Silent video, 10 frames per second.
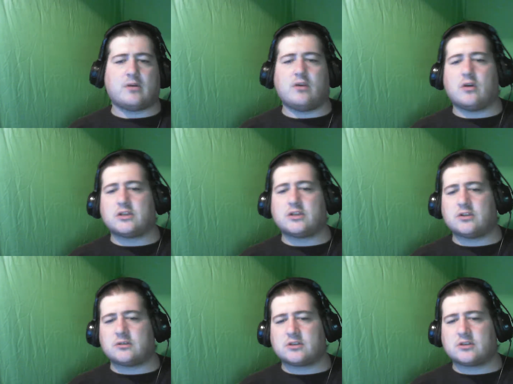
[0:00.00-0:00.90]
your
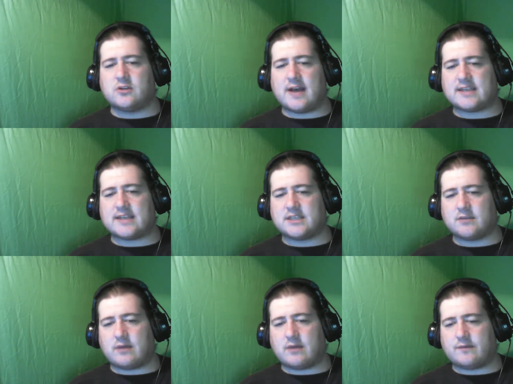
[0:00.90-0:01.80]
scholastic
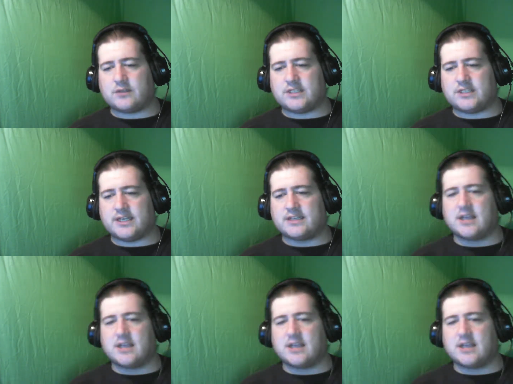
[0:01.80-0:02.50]
references,